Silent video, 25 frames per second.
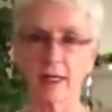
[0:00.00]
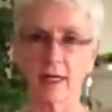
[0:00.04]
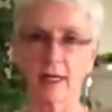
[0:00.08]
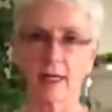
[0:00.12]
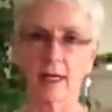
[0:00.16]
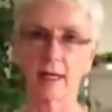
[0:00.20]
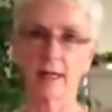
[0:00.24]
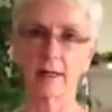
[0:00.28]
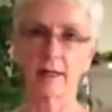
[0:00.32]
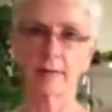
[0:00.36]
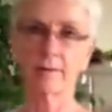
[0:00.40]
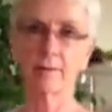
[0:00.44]

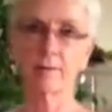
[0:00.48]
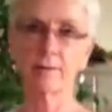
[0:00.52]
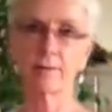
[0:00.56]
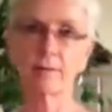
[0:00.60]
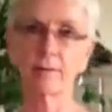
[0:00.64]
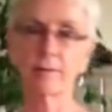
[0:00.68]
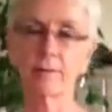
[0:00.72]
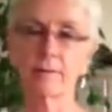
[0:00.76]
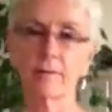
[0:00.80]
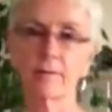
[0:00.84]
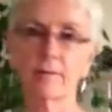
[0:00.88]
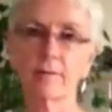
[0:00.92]

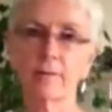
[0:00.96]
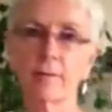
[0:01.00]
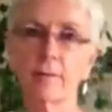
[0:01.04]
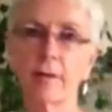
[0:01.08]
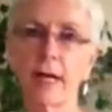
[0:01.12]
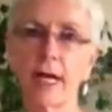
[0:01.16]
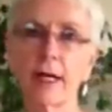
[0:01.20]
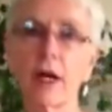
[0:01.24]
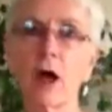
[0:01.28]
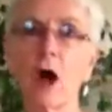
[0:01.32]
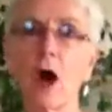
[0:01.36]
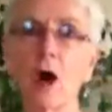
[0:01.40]

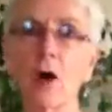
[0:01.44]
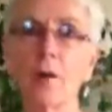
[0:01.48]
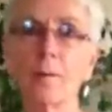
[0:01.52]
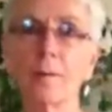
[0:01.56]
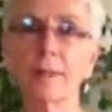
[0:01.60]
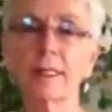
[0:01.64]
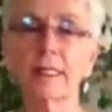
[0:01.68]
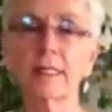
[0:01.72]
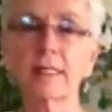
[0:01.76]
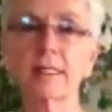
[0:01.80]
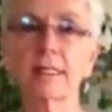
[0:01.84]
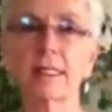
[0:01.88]
My
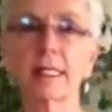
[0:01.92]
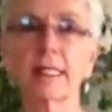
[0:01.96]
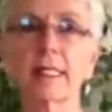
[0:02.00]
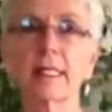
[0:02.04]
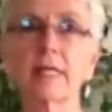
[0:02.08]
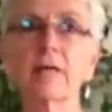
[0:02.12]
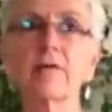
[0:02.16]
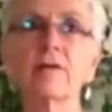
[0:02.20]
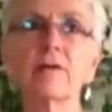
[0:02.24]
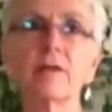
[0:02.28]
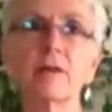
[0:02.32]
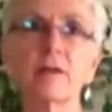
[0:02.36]
hope is to
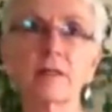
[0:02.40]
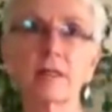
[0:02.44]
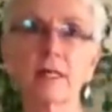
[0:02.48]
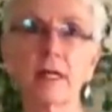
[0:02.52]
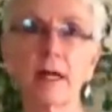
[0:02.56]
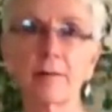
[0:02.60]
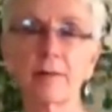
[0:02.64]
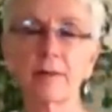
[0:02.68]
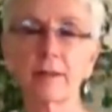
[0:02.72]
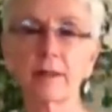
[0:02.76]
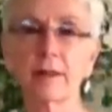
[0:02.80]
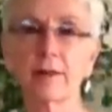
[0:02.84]
give you
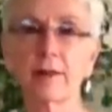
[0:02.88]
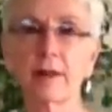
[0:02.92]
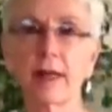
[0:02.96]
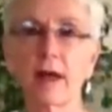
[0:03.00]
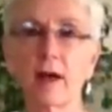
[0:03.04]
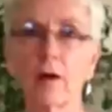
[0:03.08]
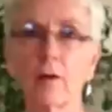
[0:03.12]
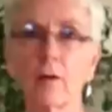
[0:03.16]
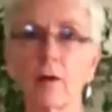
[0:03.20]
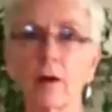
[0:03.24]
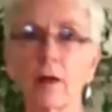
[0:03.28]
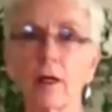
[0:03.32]
something
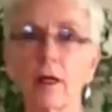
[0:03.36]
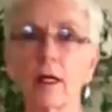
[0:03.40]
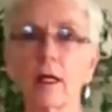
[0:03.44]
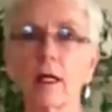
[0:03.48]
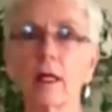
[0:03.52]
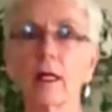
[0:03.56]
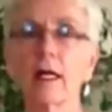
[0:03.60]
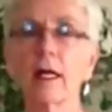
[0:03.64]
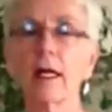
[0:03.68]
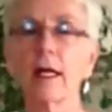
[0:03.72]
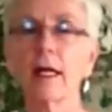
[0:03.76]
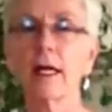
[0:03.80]
that
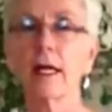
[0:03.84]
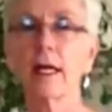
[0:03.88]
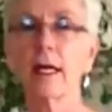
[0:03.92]
will